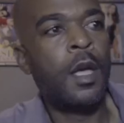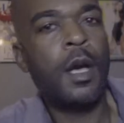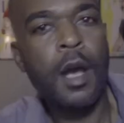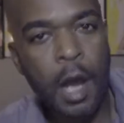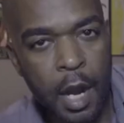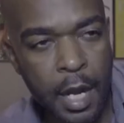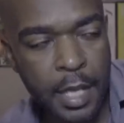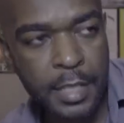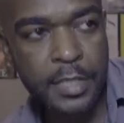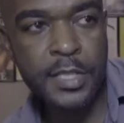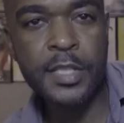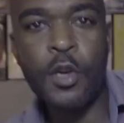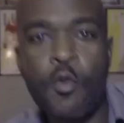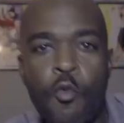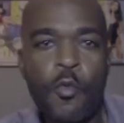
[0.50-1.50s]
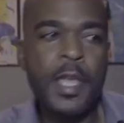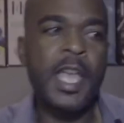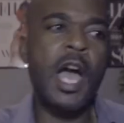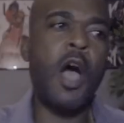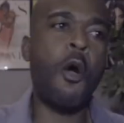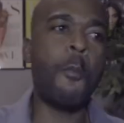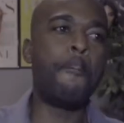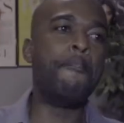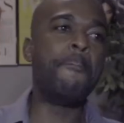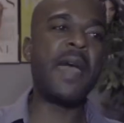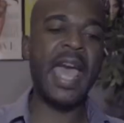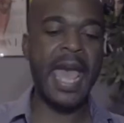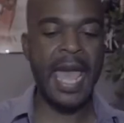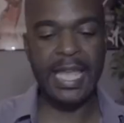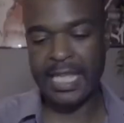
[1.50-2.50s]
All right, so we are
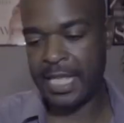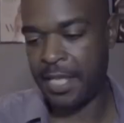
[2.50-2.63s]
back.